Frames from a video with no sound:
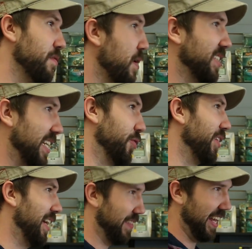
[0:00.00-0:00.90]
the most
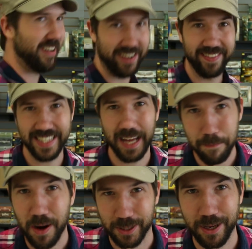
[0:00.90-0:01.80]
controlling of the guild.
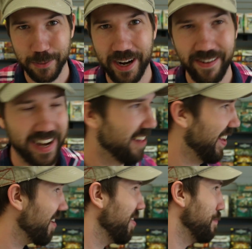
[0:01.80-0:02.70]
I'm Mark Rosewater right now.
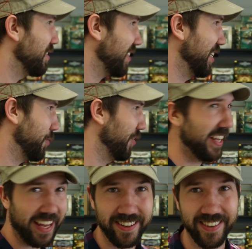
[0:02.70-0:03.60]
They are the most
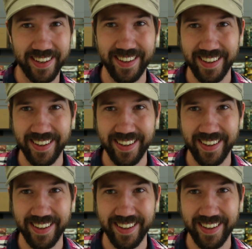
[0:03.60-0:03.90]
controlling guild.